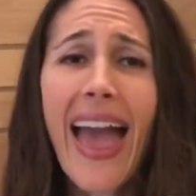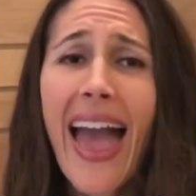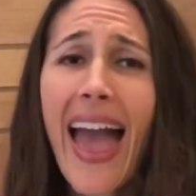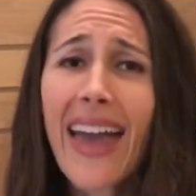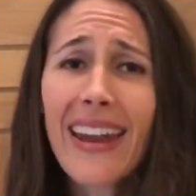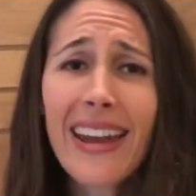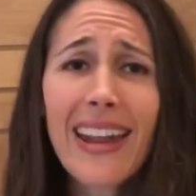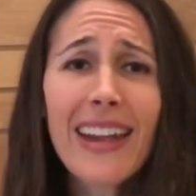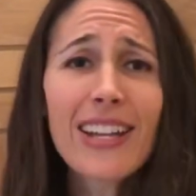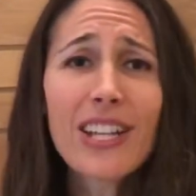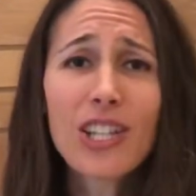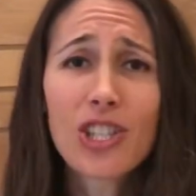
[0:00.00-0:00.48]

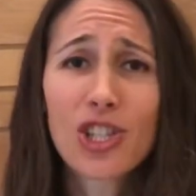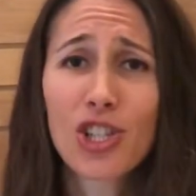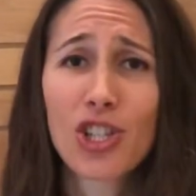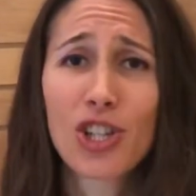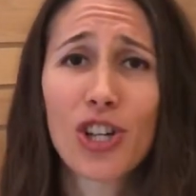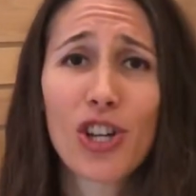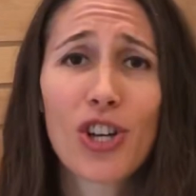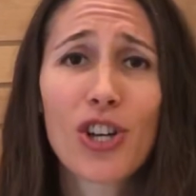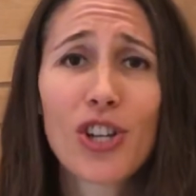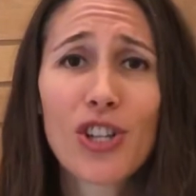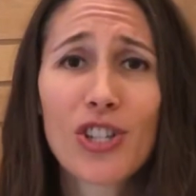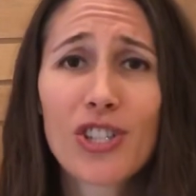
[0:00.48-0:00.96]
And any
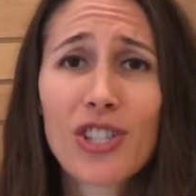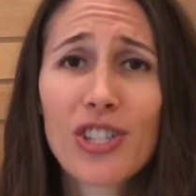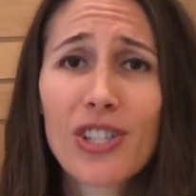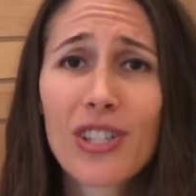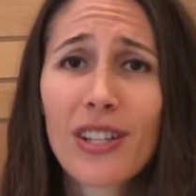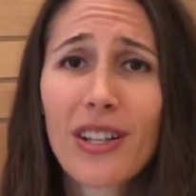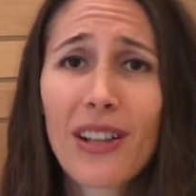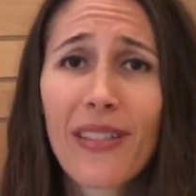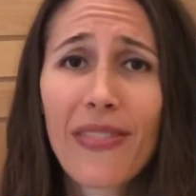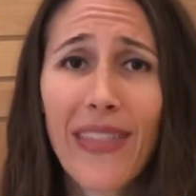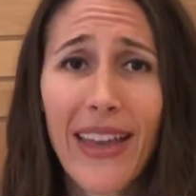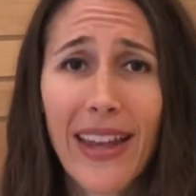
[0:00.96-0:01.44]
church
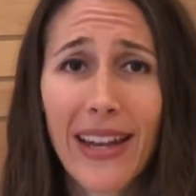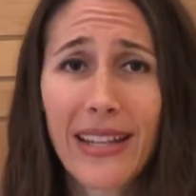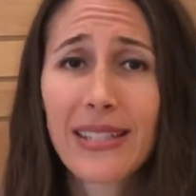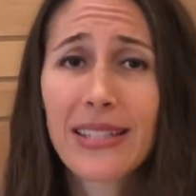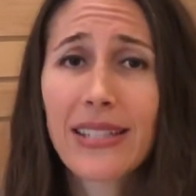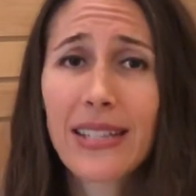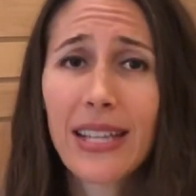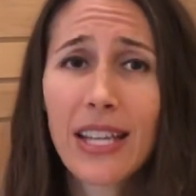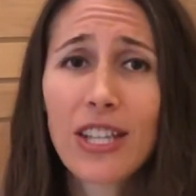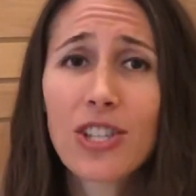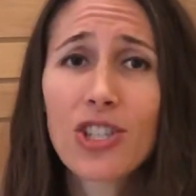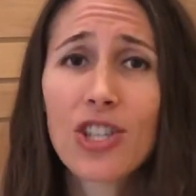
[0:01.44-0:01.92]
that is
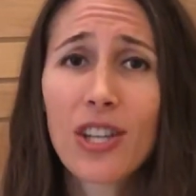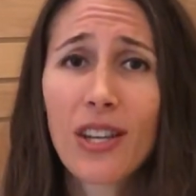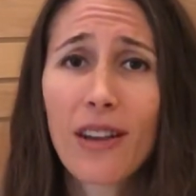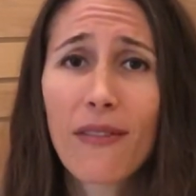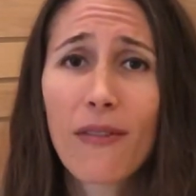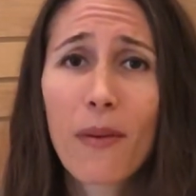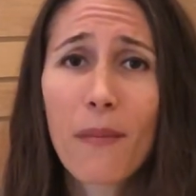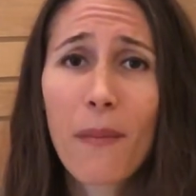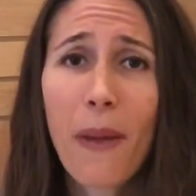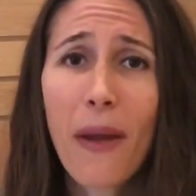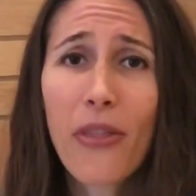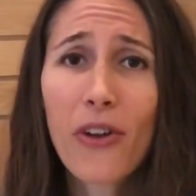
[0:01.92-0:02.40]
teaching
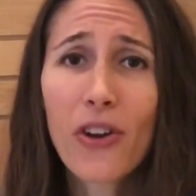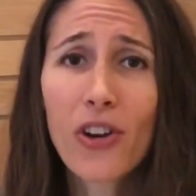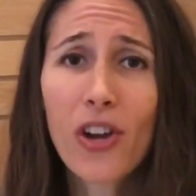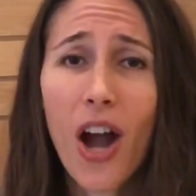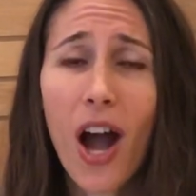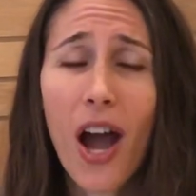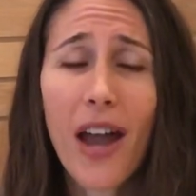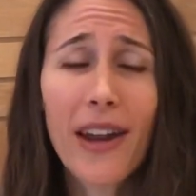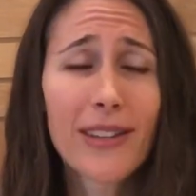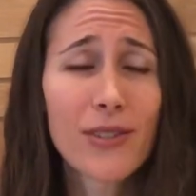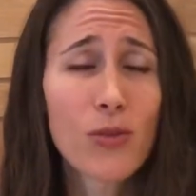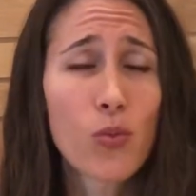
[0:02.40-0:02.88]
of a mother
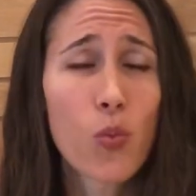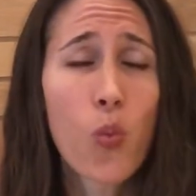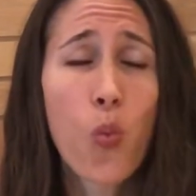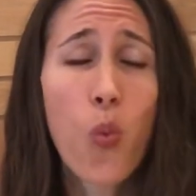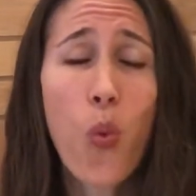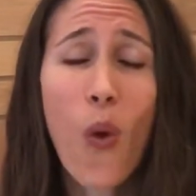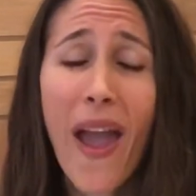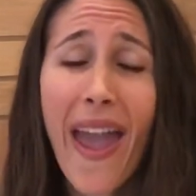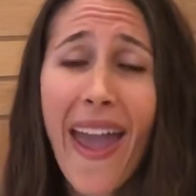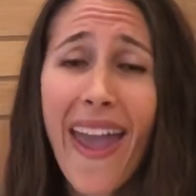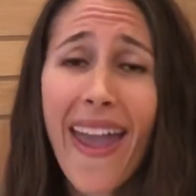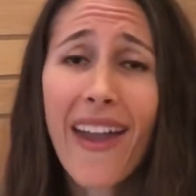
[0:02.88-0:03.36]
God is
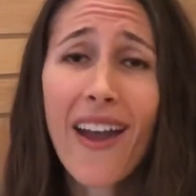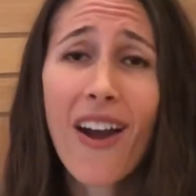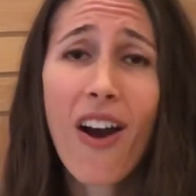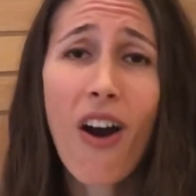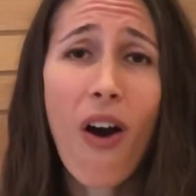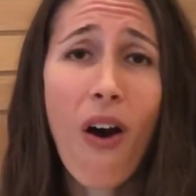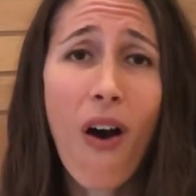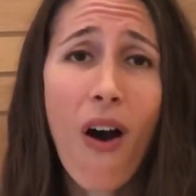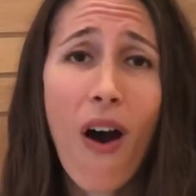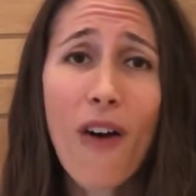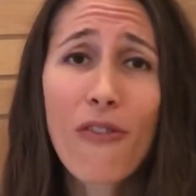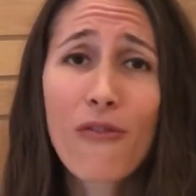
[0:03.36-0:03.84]
way
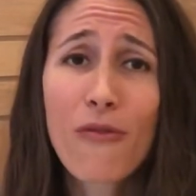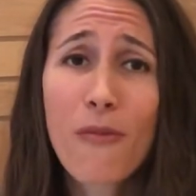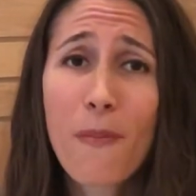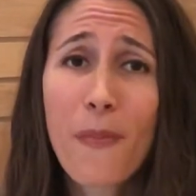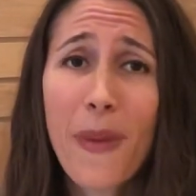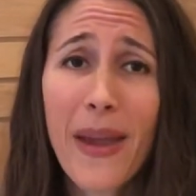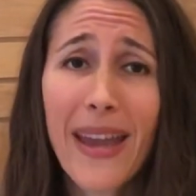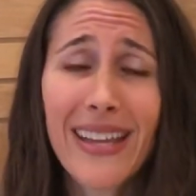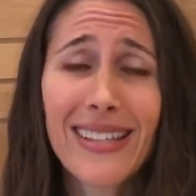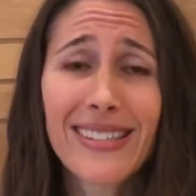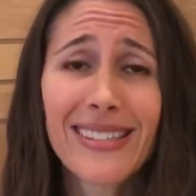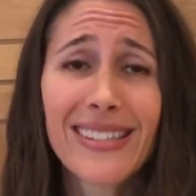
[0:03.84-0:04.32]
off
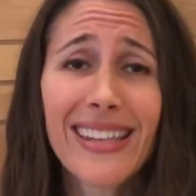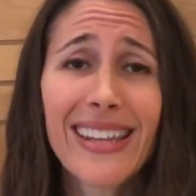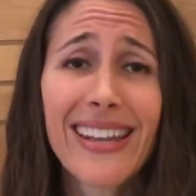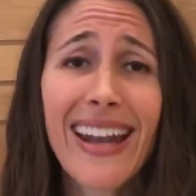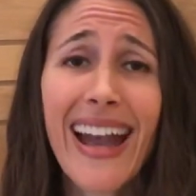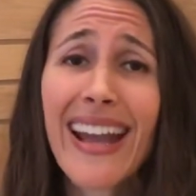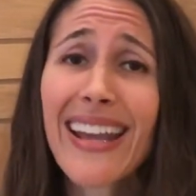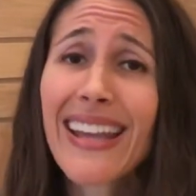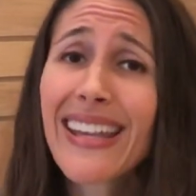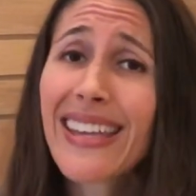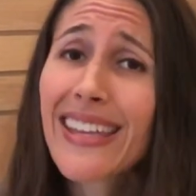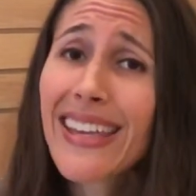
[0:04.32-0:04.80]
base, and
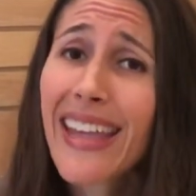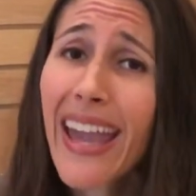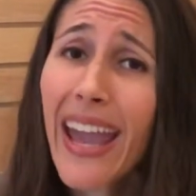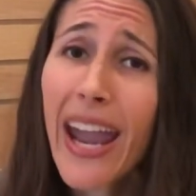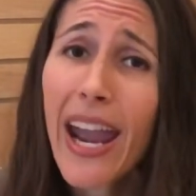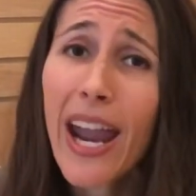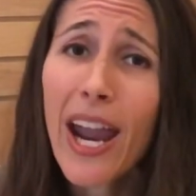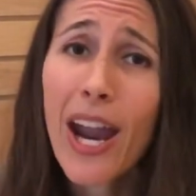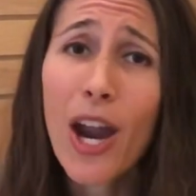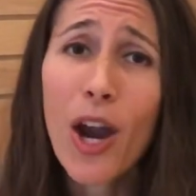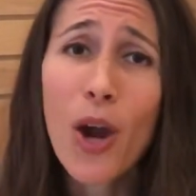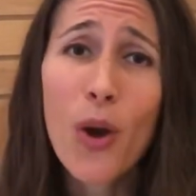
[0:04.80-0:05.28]
I
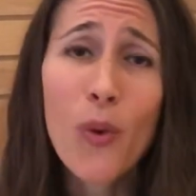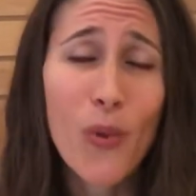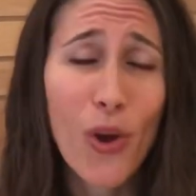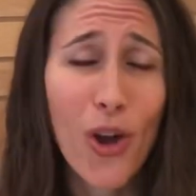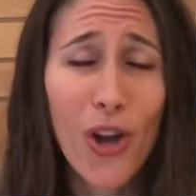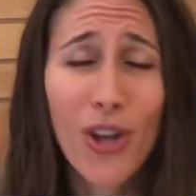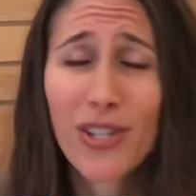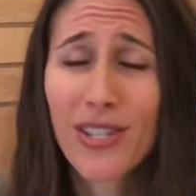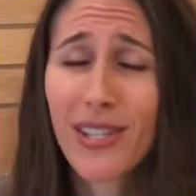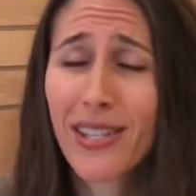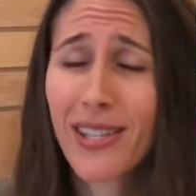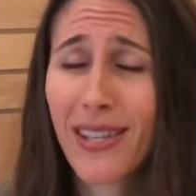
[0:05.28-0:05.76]

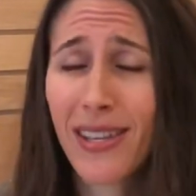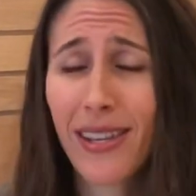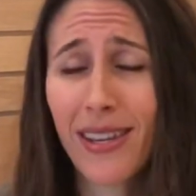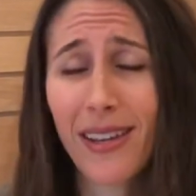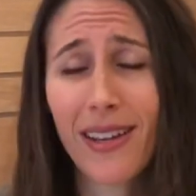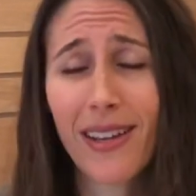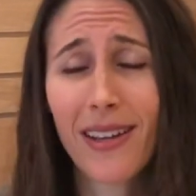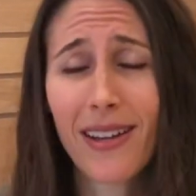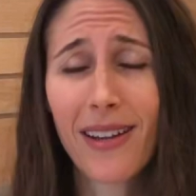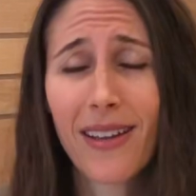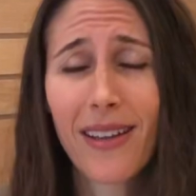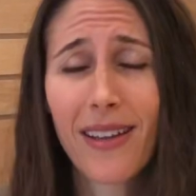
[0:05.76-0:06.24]

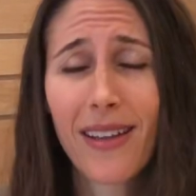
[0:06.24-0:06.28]
guarantee